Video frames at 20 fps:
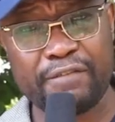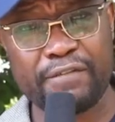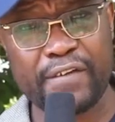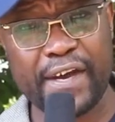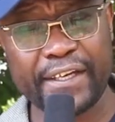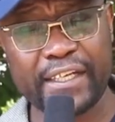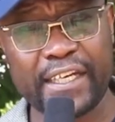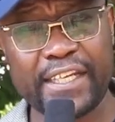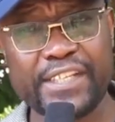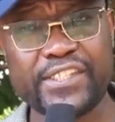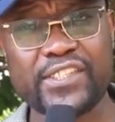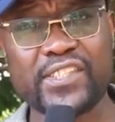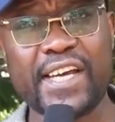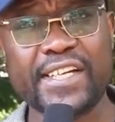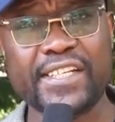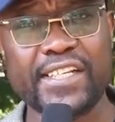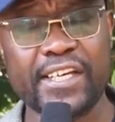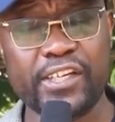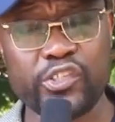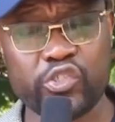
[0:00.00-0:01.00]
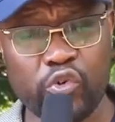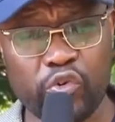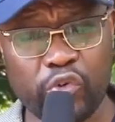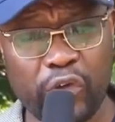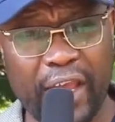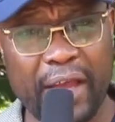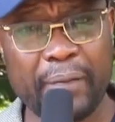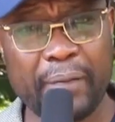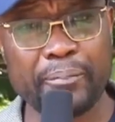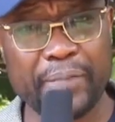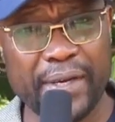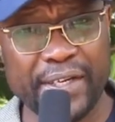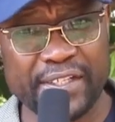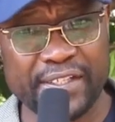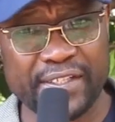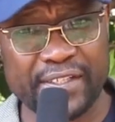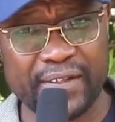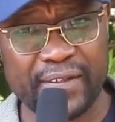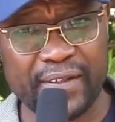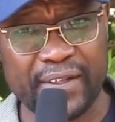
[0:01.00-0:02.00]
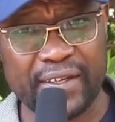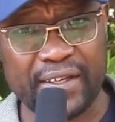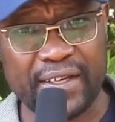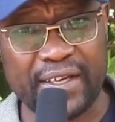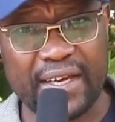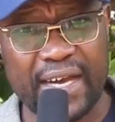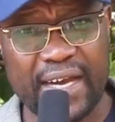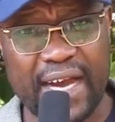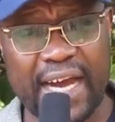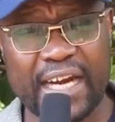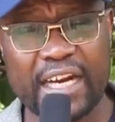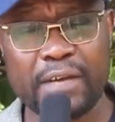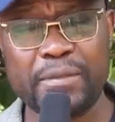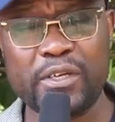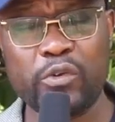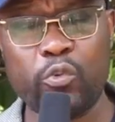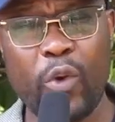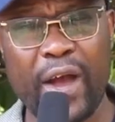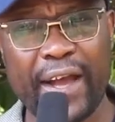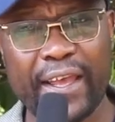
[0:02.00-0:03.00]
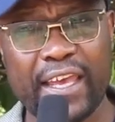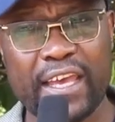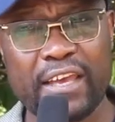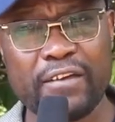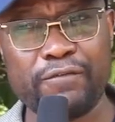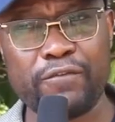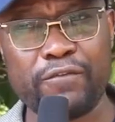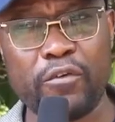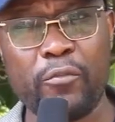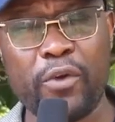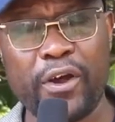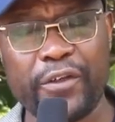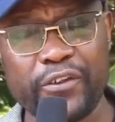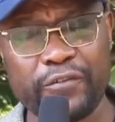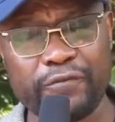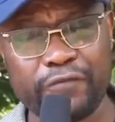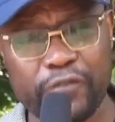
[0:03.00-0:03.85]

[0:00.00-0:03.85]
finally starting his own company, and have been working for more than